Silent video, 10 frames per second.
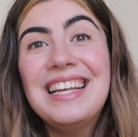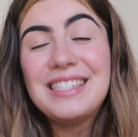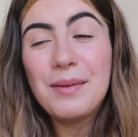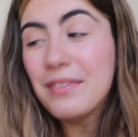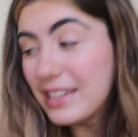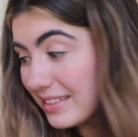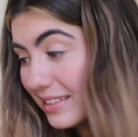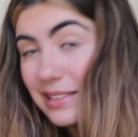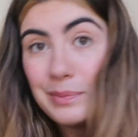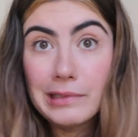Some of these
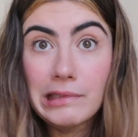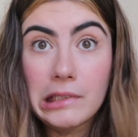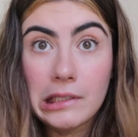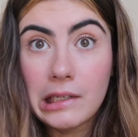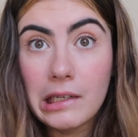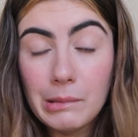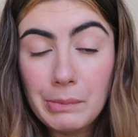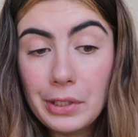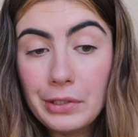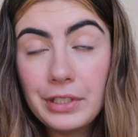things have been sitting on
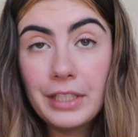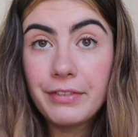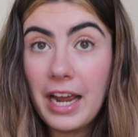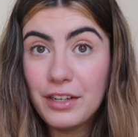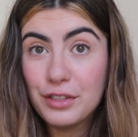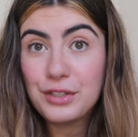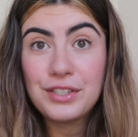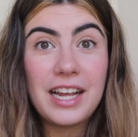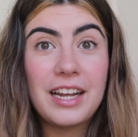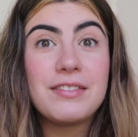my sink for ages
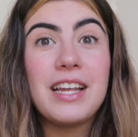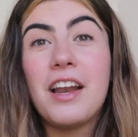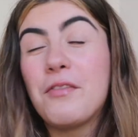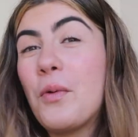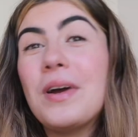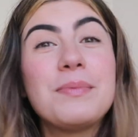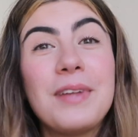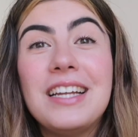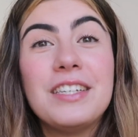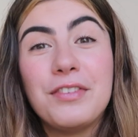because, like I've said, I've always
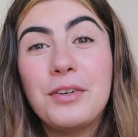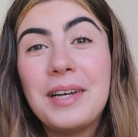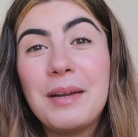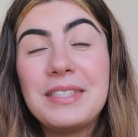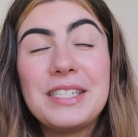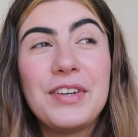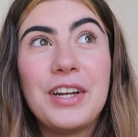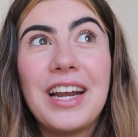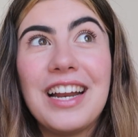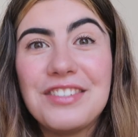planned to film an empties
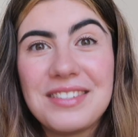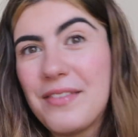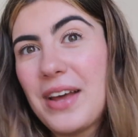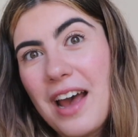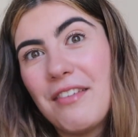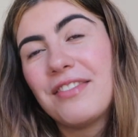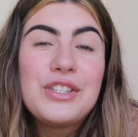video and I just never have.